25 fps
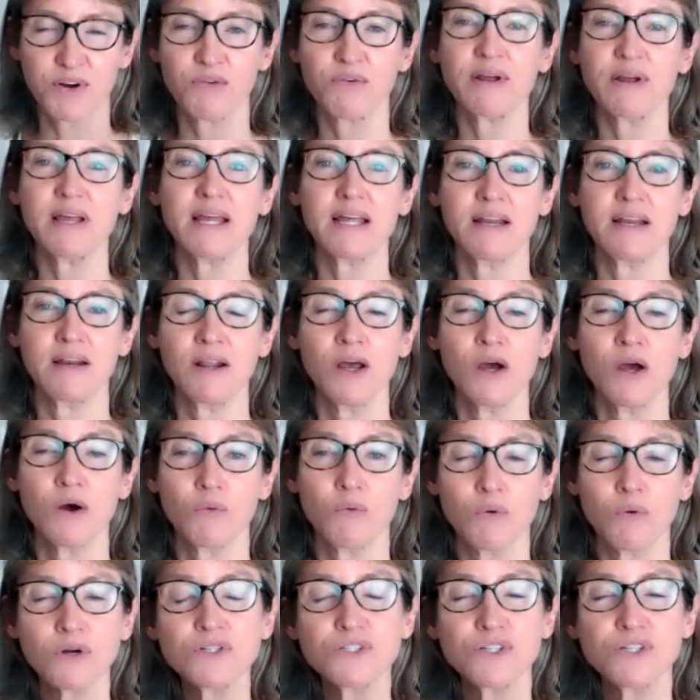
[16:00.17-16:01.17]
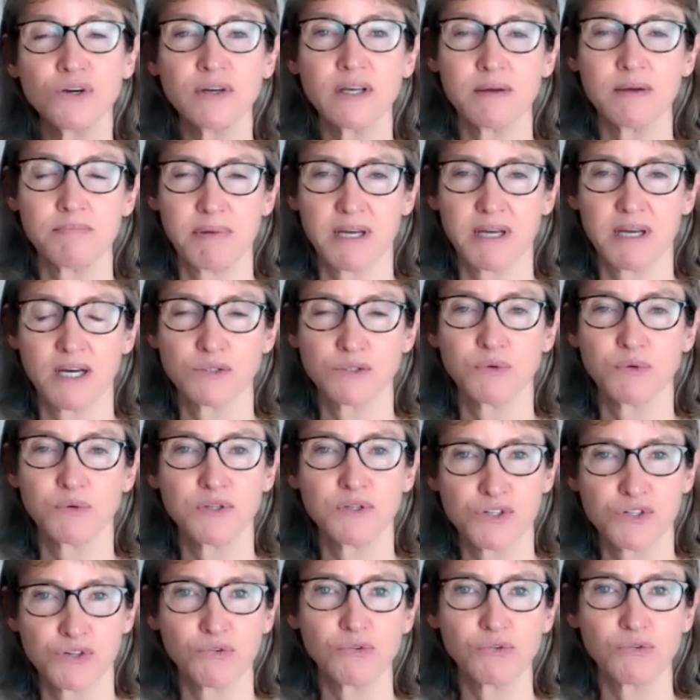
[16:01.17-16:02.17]
green. We're doing it because we
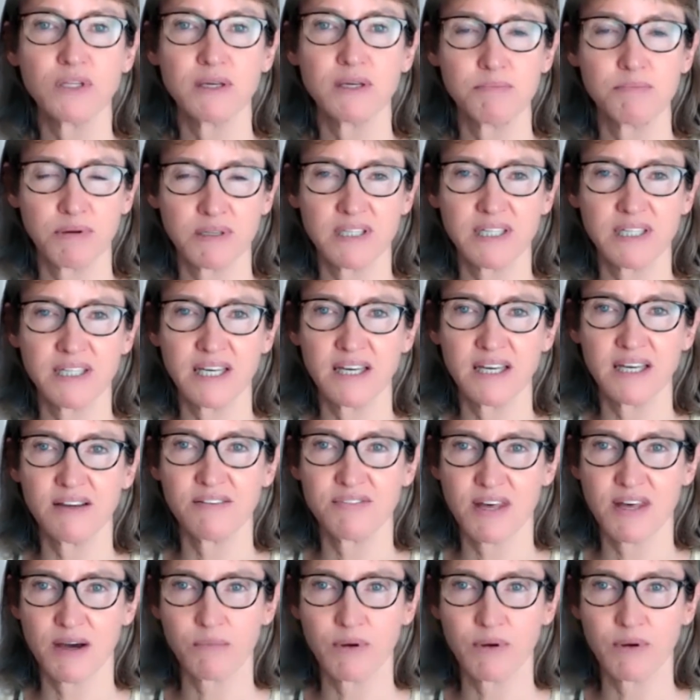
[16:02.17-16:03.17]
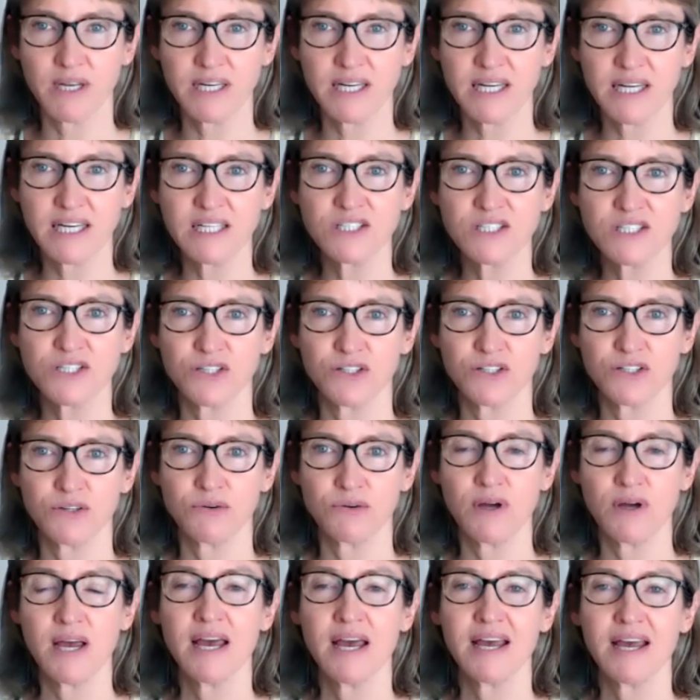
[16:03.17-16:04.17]
truly believe that we need
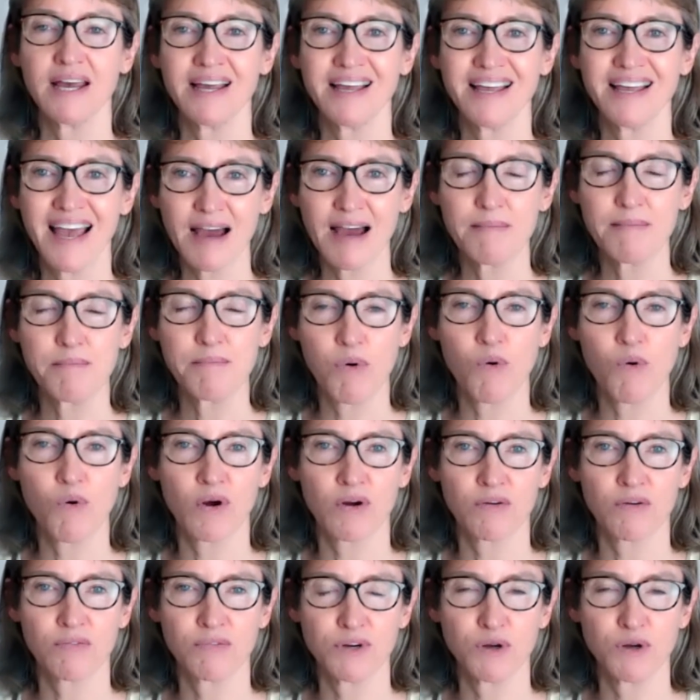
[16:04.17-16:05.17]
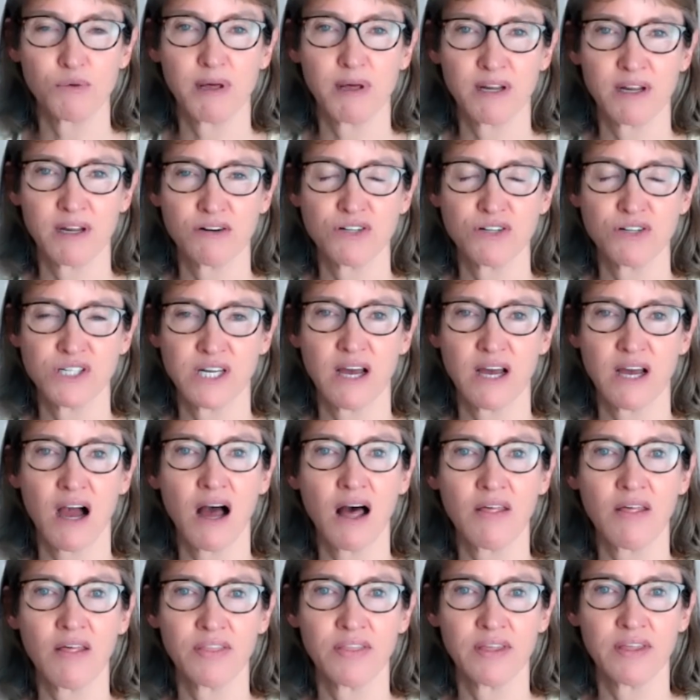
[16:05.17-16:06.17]
to get more renewable energy
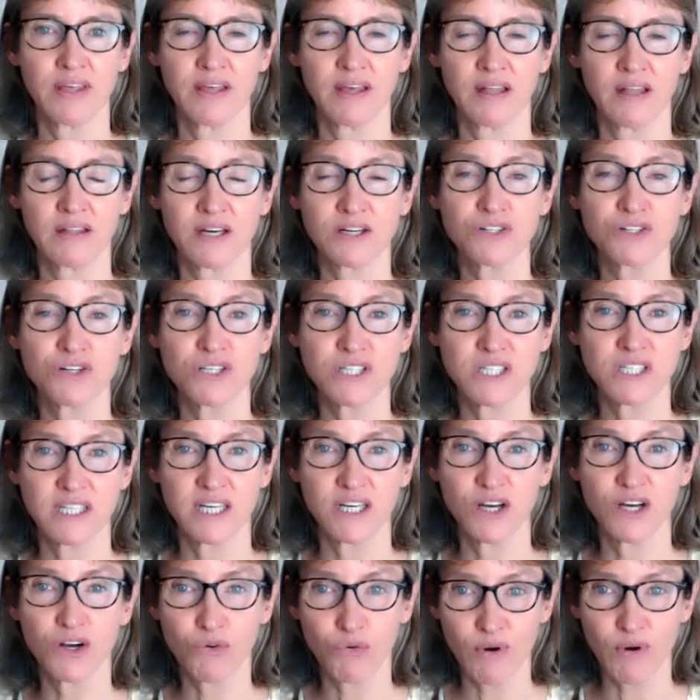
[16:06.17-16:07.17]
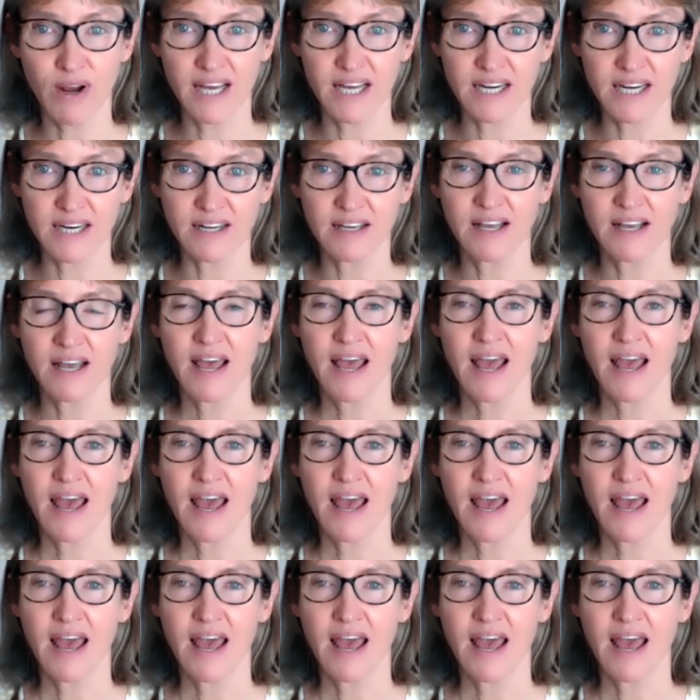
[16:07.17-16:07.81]
on the electricity grid.